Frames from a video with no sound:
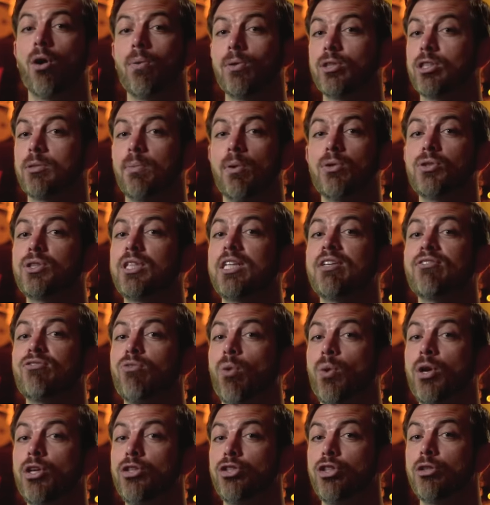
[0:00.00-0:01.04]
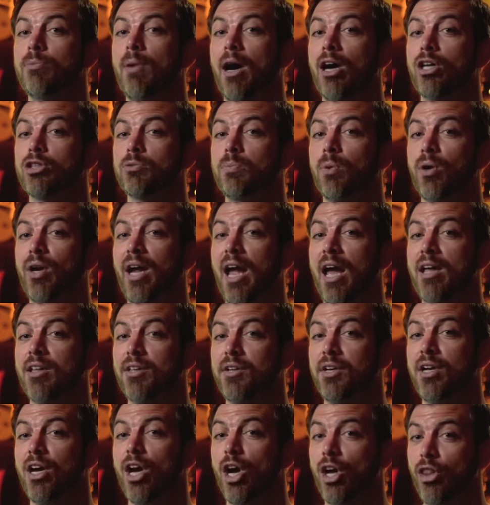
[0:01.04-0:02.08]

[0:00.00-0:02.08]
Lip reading: was supposed to get 42 miles per gallon,